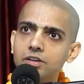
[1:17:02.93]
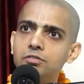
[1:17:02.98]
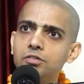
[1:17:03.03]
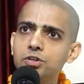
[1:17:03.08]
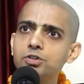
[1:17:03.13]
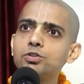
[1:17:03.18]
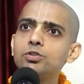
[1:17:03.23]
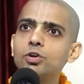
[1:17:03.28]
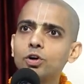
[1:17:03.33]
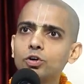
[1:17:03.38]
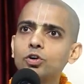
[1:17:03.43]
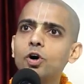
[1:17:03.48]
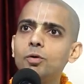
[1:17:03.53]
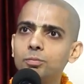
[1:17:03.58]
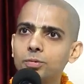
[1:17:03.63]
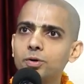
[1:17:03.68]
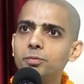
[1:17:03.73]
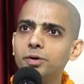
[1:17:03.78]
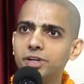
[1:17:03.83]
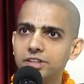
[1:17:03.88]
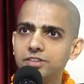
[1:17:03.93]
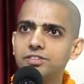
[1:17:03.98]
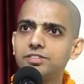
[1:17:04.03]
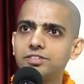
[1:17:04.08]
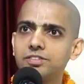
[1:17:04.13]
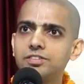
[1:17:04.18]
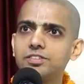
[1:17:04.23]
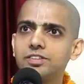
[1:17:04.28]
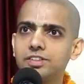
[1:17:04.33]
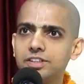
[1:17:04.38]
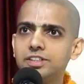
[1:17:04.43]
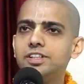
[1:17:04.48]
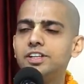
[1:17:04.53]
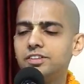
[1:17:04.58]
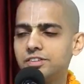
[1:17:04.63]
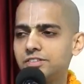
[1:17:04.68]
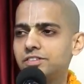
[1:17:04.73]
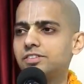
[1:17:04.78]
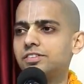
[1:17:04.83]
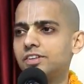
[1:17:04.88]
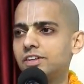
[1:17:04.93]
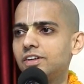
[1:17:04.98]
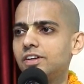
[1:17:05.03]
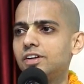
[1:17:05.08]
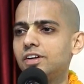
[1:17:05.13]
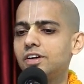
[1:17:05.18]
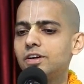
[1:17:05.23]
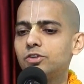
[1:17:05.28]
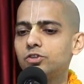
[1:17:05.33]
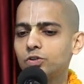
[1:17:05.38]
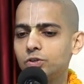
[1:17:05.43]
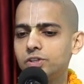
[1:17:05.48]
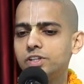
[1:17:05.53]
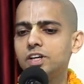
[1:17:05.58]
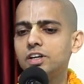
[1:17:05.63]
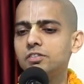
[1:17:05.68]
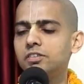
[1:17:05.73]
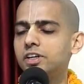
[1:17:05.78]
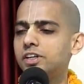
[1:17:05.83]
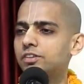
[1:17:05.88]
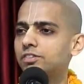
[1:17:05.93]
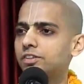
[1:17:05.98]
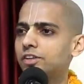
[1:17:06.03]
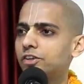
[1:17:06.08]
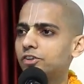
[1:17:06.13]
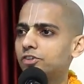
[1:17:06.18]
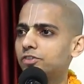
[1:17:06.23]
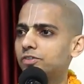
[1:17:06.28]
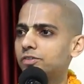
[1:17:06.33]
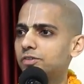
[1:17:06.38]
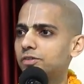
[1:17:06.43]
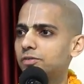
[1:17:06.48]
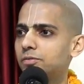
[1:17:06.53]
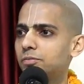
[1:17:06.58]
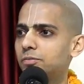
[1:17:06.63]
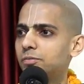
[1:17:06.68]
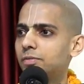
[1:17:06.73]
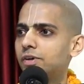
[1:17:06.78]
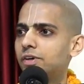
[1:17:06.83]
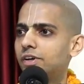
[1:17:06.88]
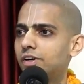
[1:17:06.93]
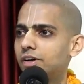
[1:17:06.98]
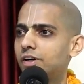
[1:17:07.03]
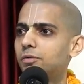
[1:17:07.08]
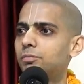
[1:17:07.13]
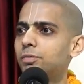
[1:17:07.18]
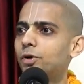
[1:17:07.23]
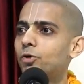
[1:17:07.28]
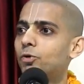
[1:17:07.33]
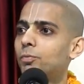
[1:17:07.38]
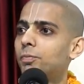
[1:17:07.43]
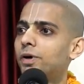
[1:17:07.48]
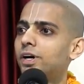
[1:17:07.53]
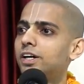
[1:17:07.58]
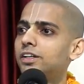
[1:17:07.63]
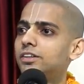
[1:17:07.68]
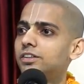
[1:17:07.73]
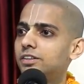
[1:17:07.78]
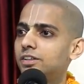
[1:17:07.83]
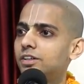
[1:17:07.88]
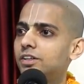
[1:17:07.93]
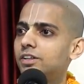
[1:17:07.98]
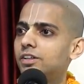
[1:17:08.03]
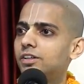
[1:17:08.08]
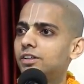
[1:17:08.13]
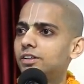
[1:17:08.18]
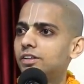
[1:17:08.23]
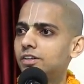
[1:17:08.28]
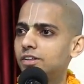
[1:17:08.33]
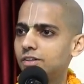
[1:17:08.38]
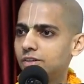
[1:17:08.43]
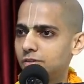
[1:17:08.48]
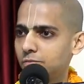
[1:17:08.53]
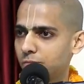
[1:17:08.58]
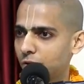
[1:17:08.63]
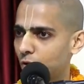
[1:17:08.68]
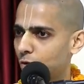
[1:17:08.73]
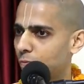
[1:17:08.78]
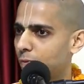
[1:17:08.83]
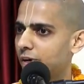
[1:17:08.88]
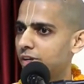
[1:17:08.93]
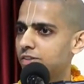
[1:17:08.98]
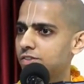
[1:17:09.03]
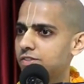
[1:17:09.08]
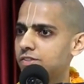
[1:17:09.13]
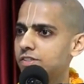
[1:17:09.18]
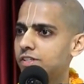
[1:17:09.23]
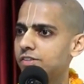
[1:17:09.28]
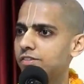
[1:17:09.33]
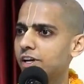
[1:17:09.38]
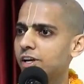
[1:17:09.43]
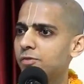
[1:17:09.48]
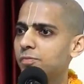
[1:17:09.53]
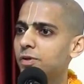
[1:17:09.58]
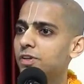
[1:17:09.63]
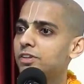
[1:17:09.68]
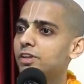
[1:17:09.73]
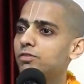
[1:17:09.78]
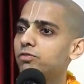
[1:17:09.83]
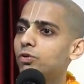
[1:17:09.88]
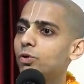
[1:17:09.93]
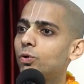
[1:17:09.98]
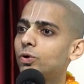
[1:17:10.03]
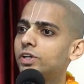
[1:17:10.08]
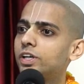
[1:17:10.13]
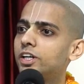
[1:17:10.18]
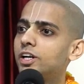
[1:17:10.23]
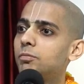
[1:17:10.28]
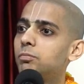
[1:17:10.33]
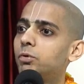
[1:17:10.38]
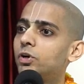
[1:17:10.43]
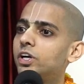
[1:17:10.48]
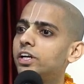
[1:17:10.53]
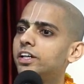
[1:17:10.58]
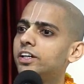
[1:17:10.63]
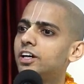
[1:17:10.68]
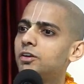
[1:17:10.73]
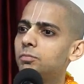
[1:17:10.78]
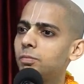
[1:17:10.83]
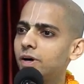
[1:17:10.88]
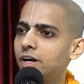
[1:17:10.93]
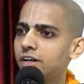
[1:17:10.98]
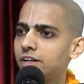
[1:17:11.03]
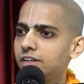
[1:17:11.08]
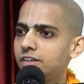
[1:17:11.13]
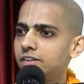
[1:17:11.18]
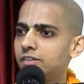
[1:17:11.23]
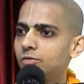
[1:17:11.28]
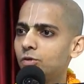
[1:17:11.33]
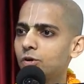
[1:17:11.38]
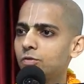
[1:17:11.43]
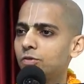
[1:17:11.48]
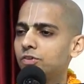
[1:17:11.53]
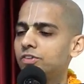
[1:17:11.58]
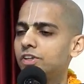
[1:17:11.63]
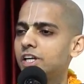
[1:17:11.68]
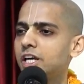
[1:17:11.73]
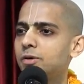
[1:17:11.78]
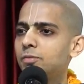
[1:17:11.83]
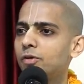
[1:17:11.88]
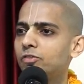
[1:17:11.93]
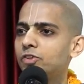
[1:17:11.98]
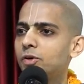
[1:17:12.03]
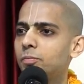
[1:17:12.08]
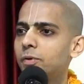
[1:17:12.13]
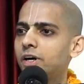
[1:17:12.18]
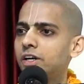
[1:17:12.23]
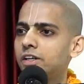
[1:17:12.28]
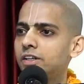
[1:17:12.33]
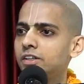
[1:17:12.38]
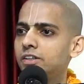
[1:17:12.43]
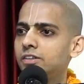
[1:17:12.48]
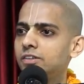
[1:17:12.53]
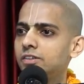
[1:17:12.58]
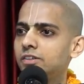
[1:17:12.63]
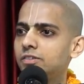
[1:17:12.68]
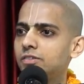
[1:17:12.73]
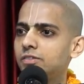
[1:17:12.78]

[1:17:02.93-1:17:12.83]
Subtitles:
We should not compromise. Yes. So here we discuss Prabhupada's disciples, they floated a political party. What was the name of the party?